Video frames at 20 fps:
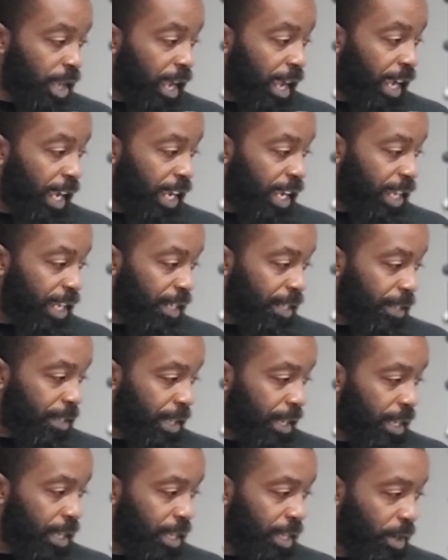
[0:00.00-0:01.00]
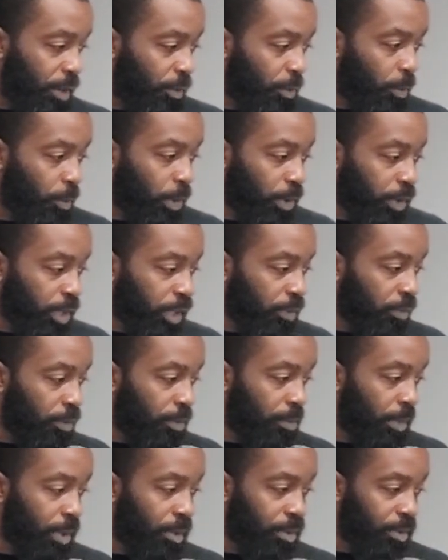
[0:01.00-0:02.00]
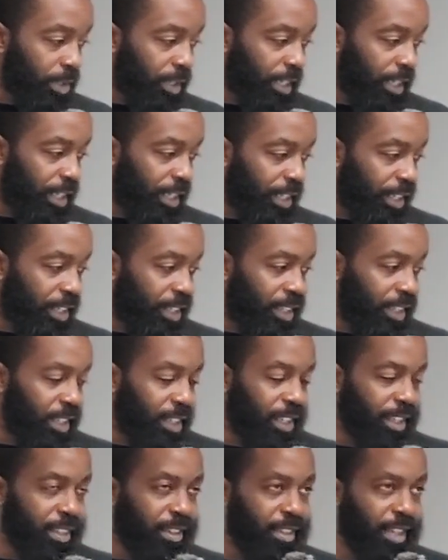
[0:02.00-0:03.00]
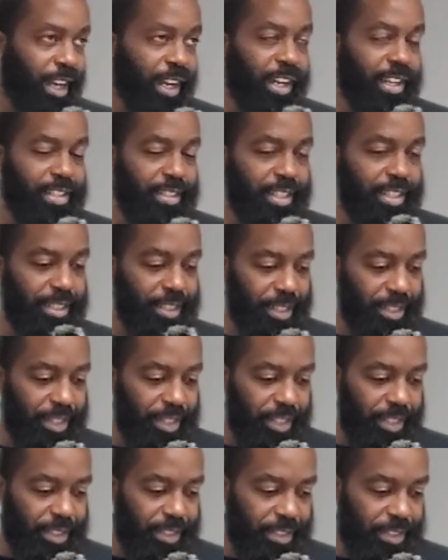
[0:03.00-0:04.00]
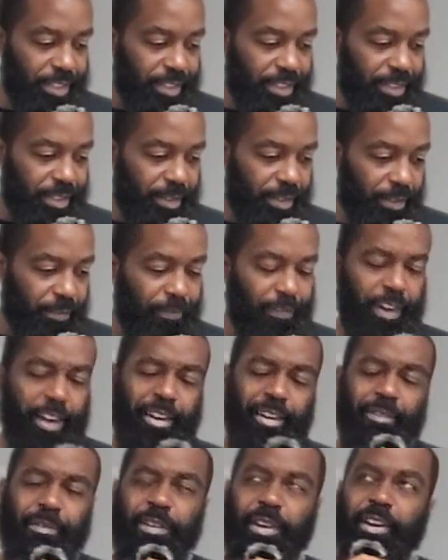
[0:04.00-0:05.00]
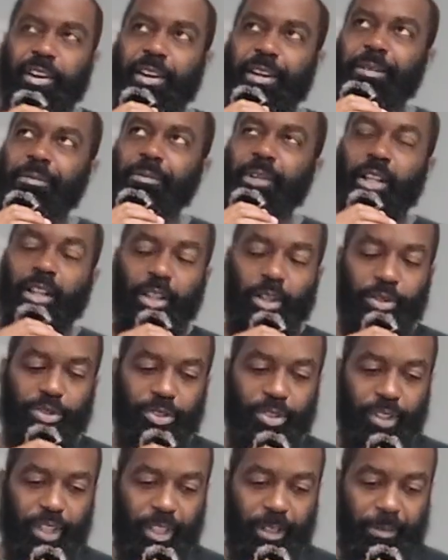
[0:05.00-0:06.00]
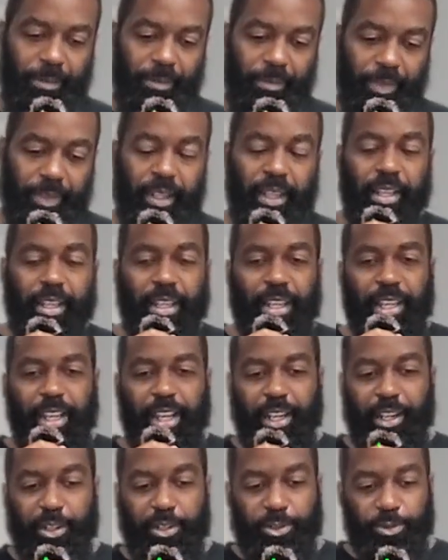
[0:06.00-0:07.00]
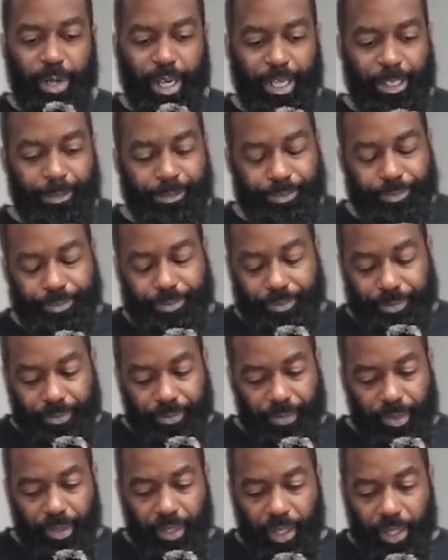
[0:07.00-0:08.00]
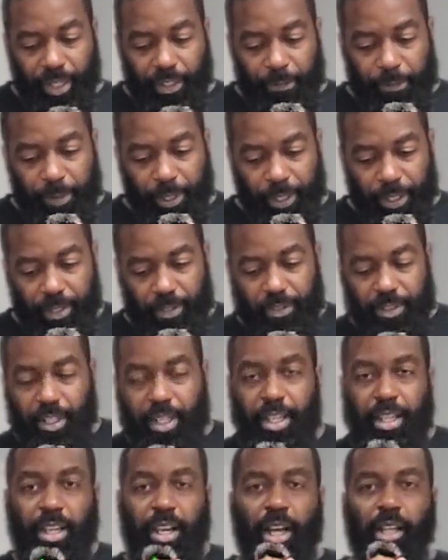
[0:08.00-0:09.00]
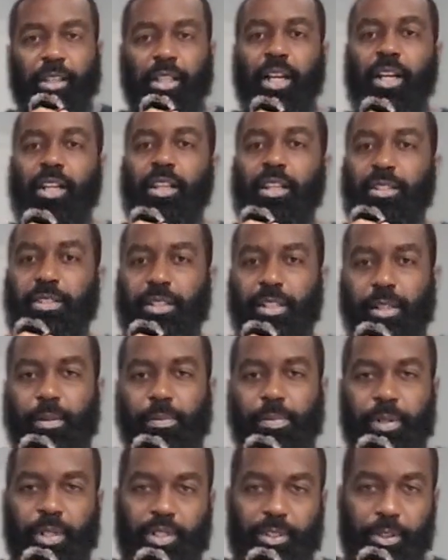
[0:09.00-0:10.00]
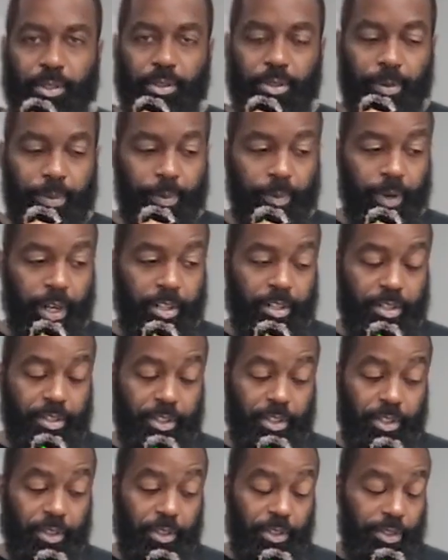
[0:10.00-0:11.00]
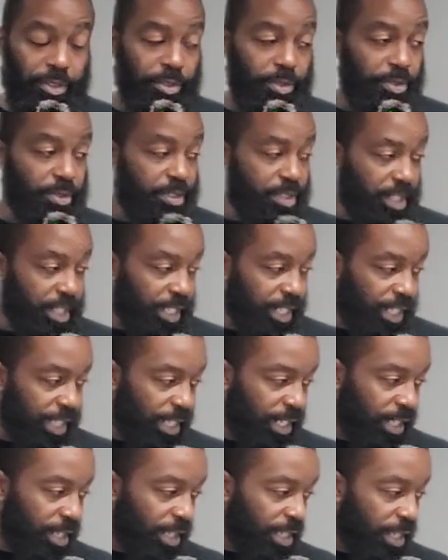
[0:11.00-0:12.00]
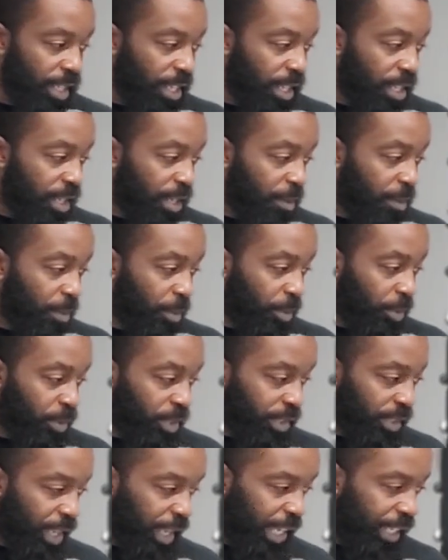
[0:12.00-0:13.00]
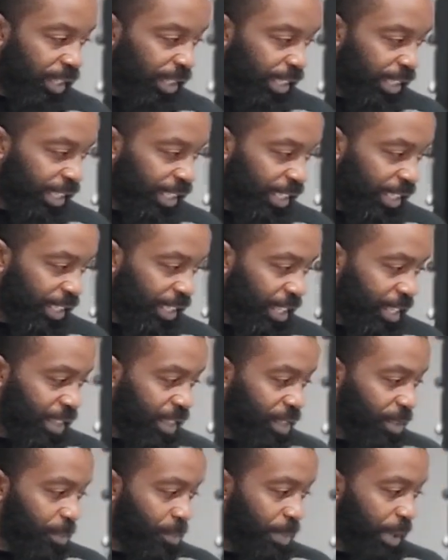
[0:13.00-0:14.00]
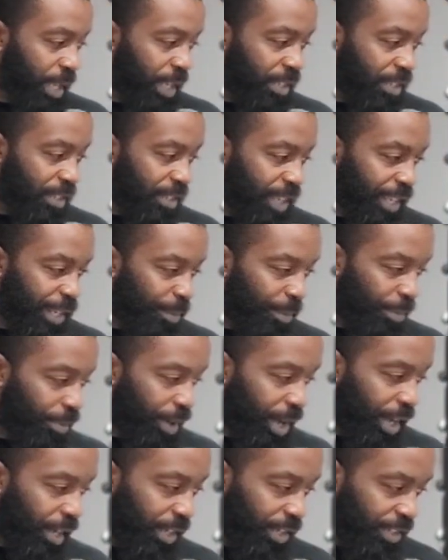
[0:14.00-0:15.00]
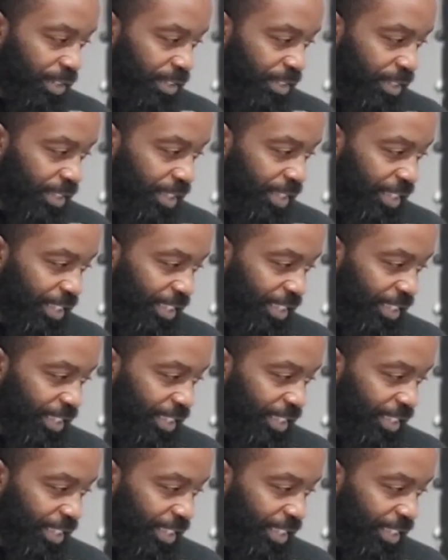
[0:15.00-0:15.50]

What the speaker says: And working remotely ties into this very, very closely. And here's why. It's because a lot of these companies and corporations are going to see, more than likely, their best and brightest.